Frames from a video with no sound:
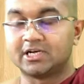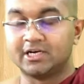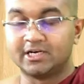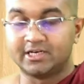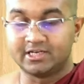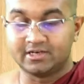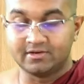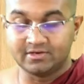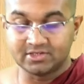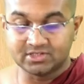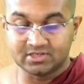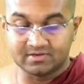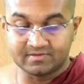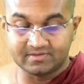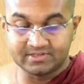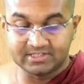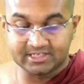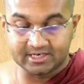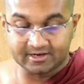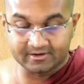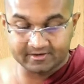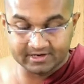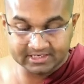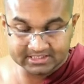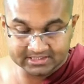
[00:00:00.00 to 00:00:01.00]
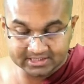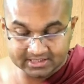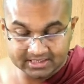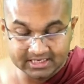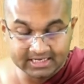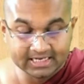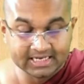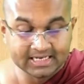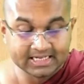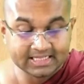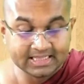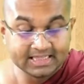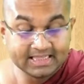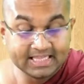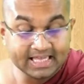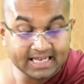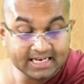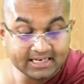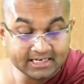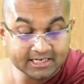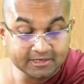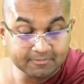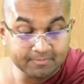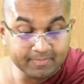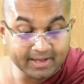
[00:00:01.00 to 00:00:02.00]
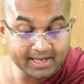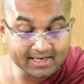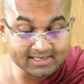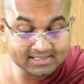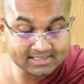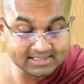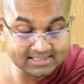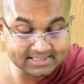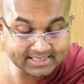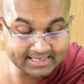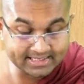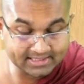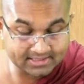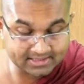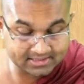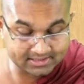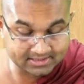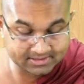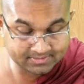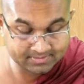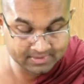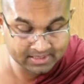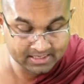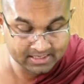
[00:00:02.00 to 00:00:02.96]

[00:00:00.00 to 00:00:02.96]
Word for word: continuation of the generation, then it makes sense.